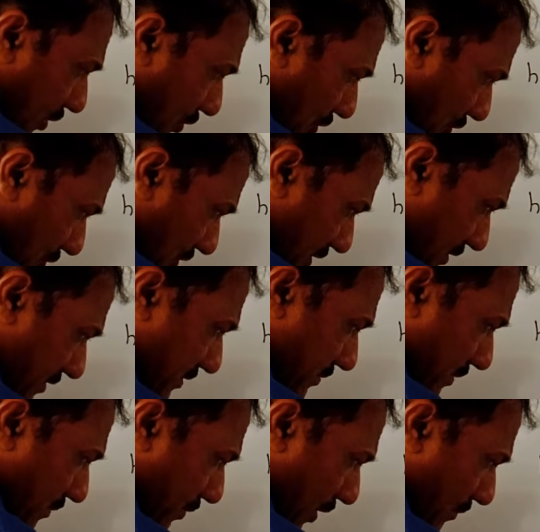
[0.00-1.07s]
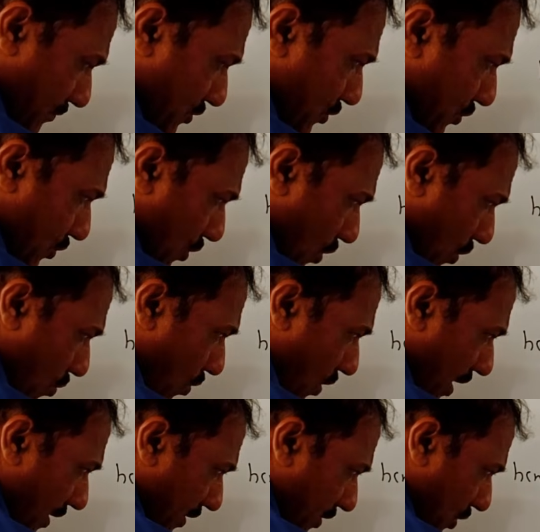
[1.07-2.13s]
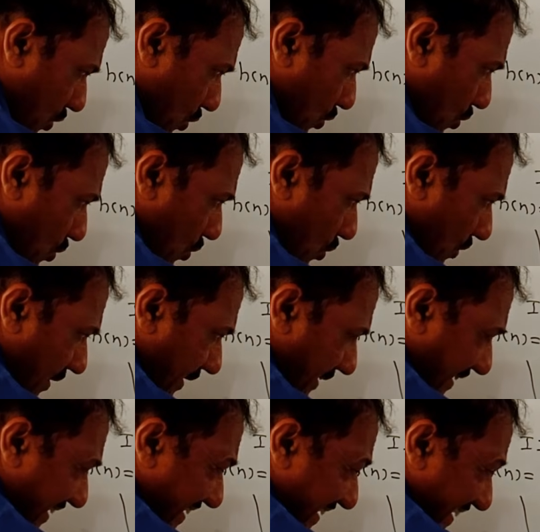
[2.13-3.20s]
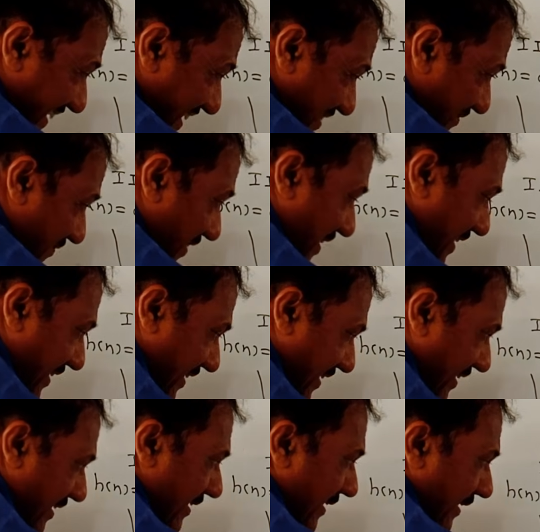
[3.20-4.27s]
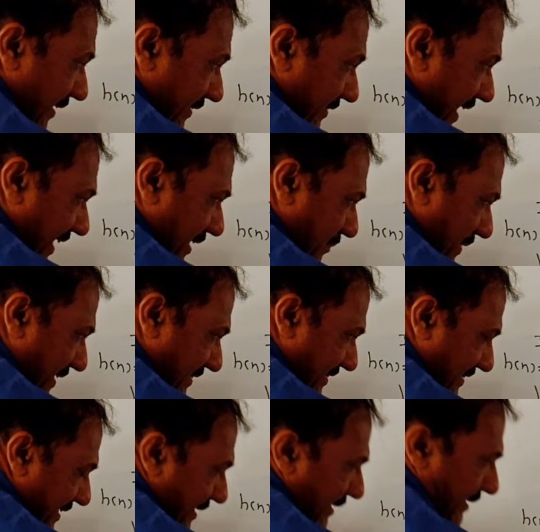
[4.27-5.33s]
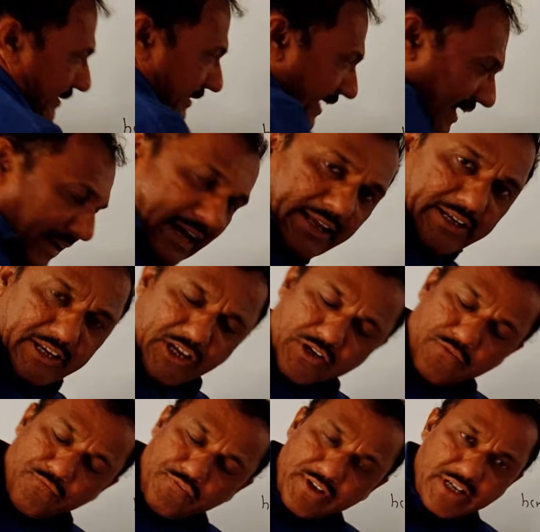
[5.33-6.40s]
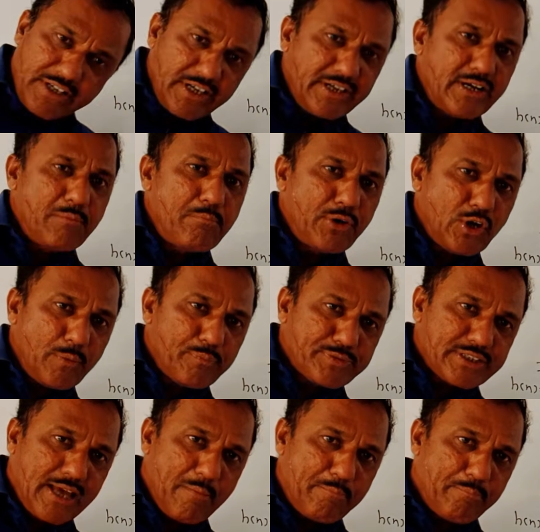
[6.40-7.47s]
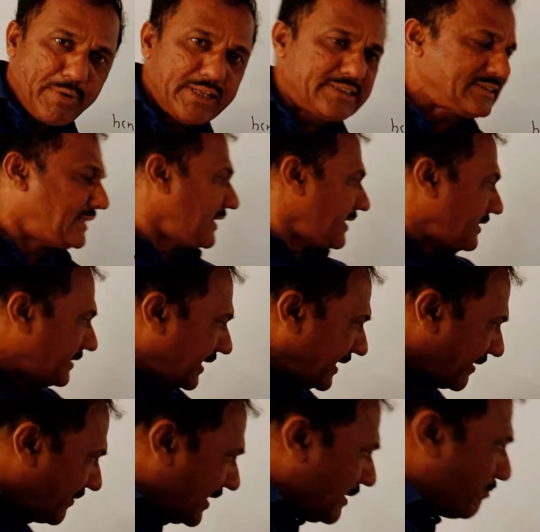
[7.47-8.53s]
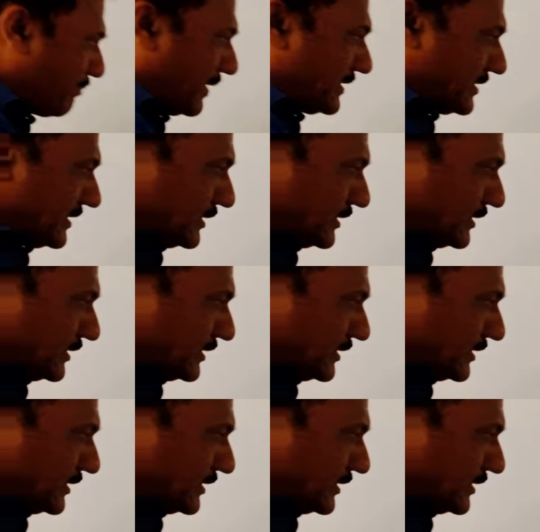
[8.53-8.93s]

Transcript: continues from 0, 1, 2 till infinity. That means there are infinity number of samples in the given impulse